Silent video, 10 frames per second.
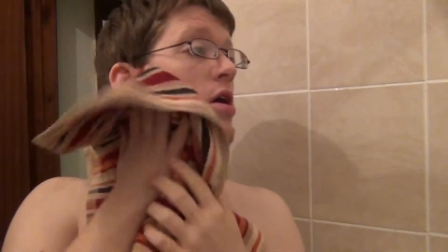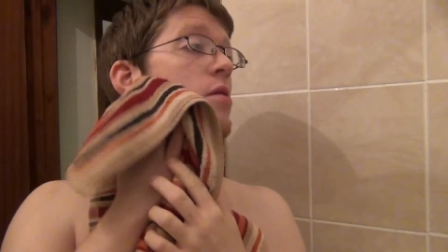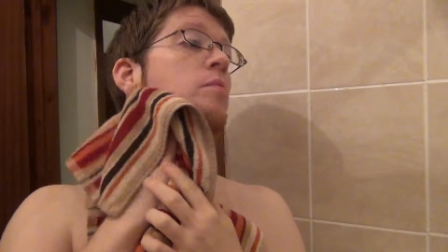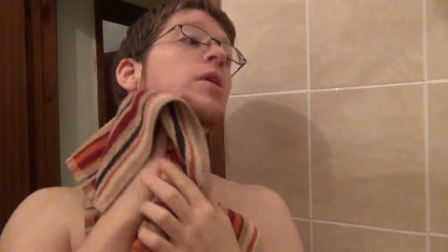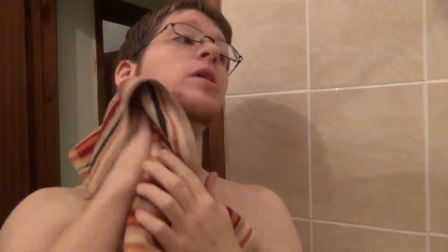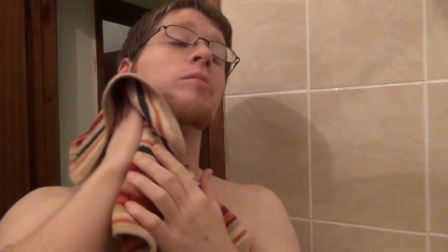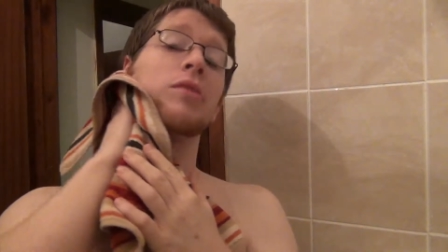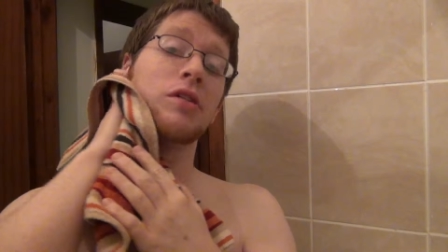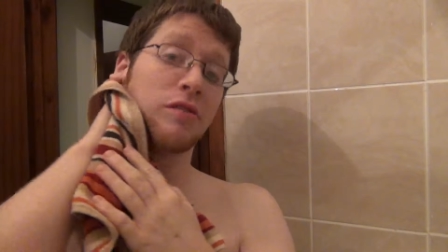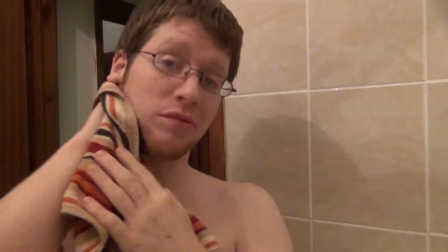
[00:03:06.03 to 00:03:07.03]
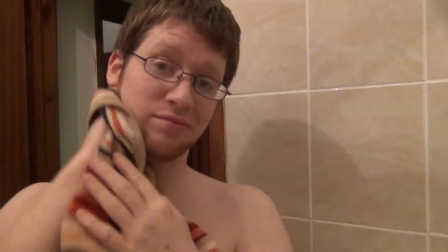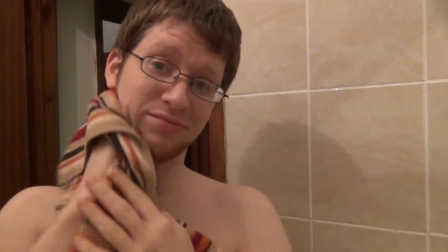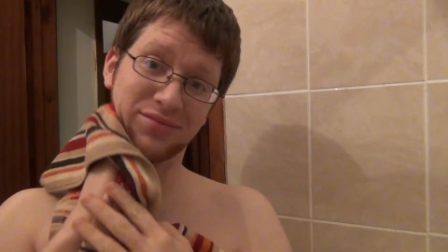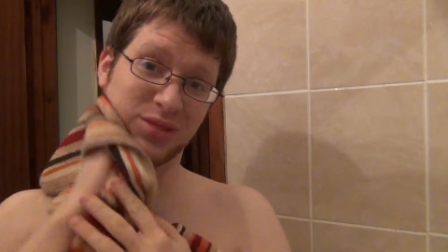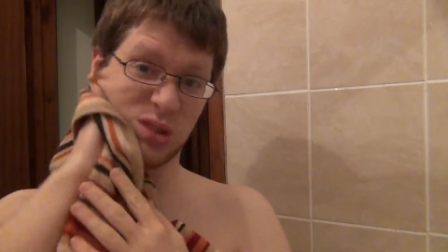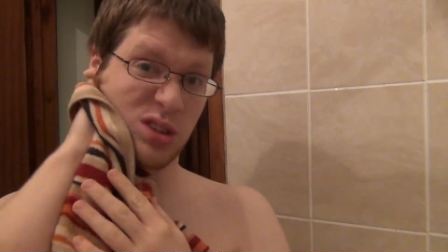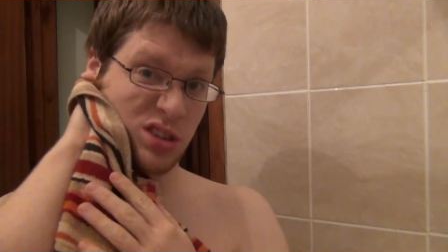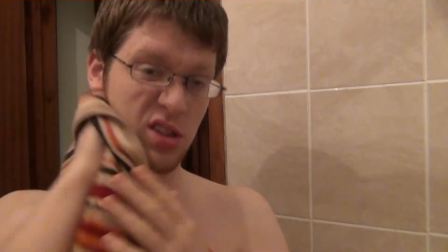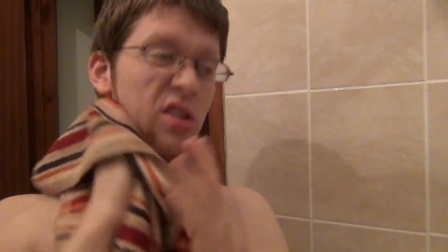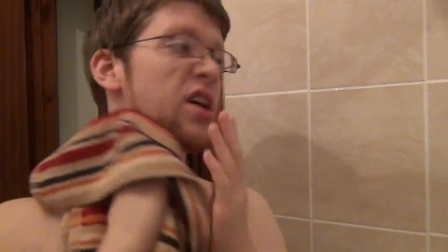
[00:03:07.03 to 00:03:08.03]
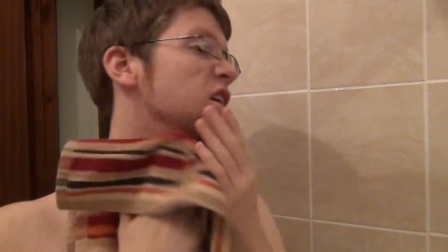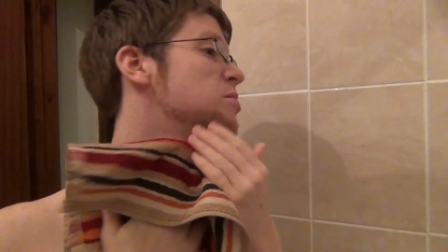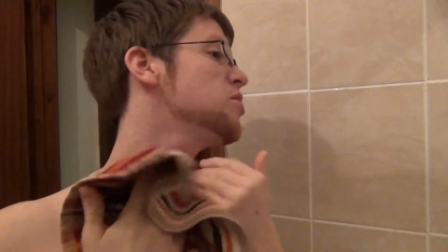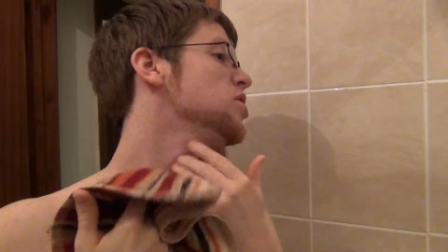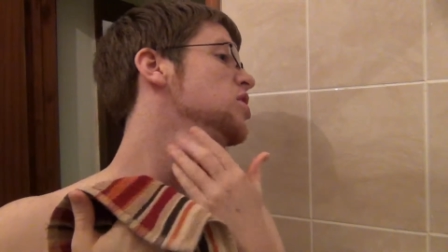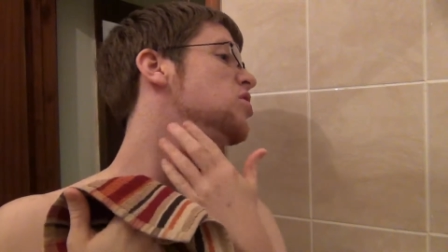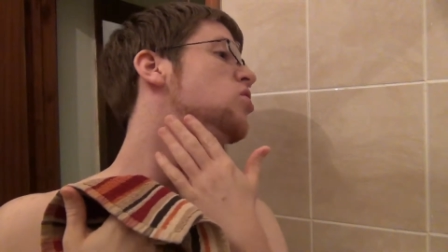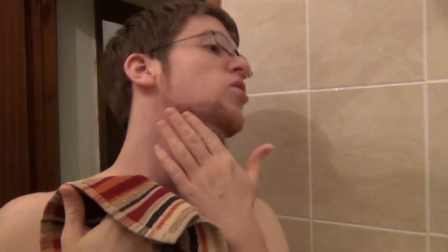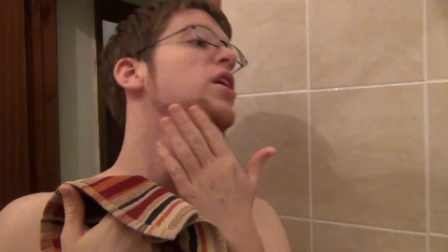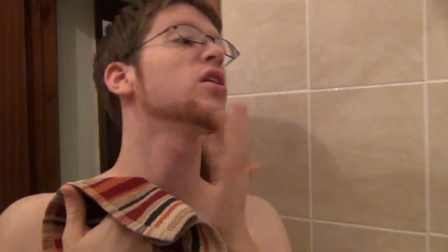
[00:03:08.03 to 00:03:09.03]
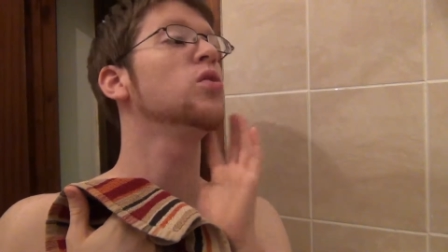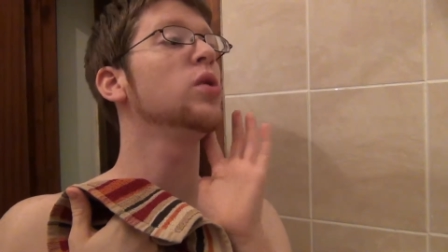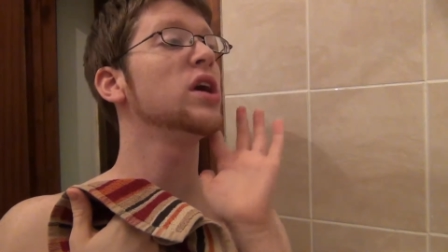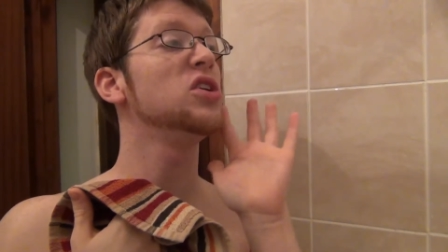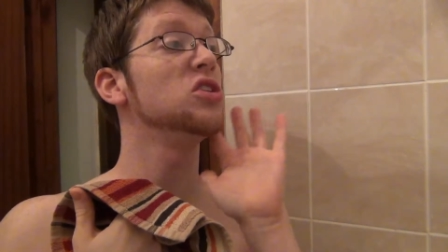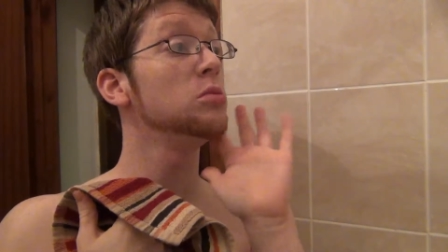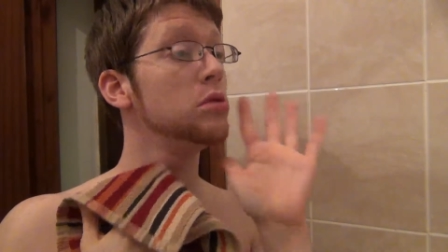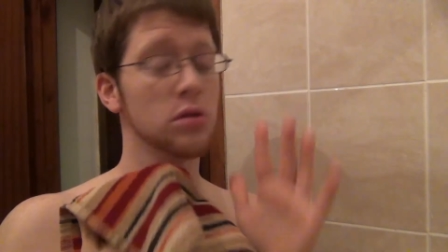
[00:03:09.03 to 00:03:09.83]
But, sorry, I suppose I could call that a quick job.